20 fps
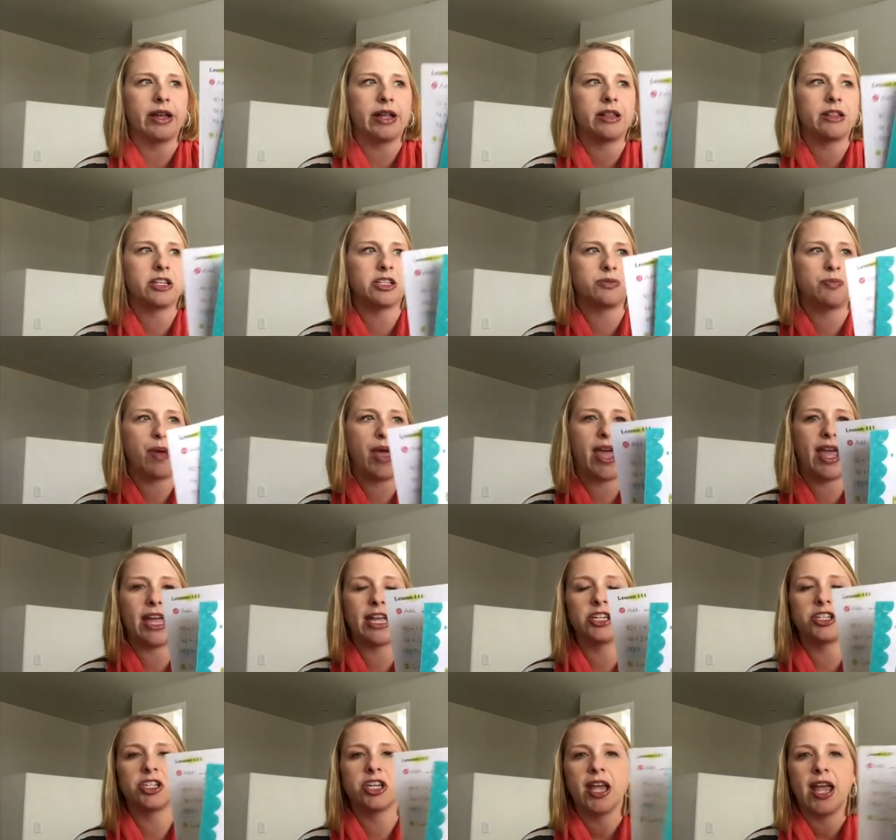English
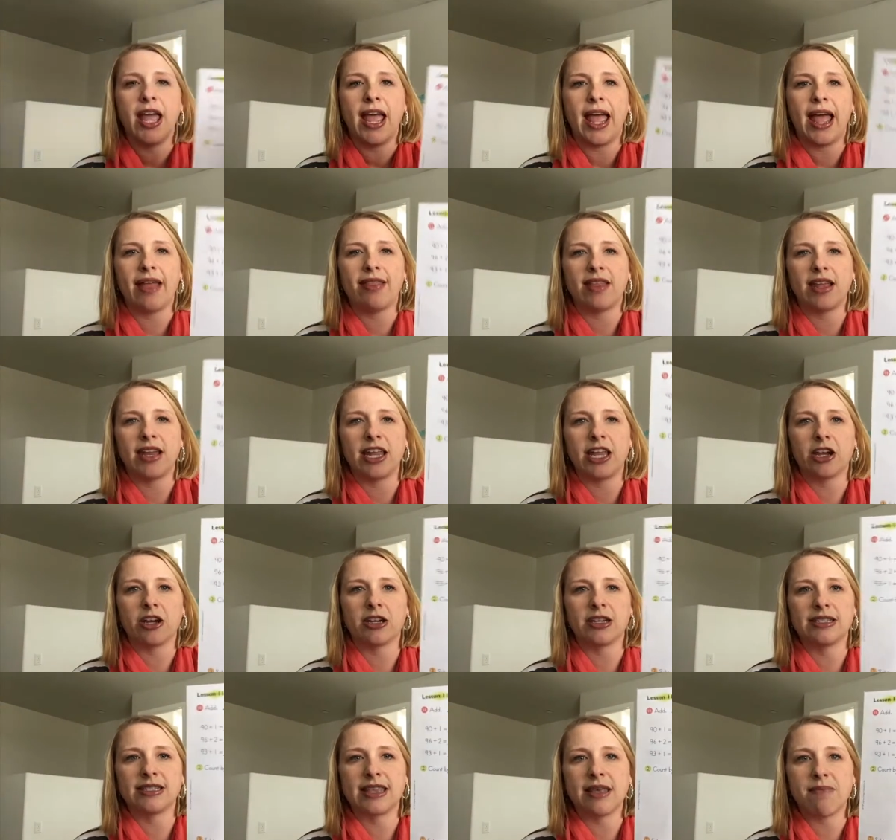page, and then here
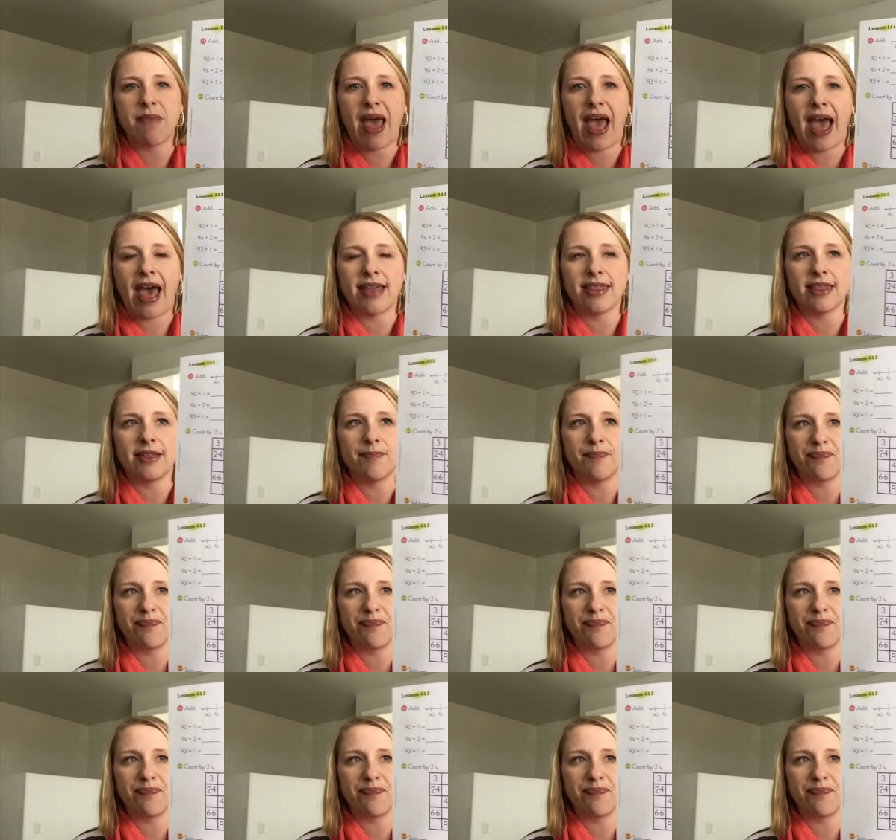is the math.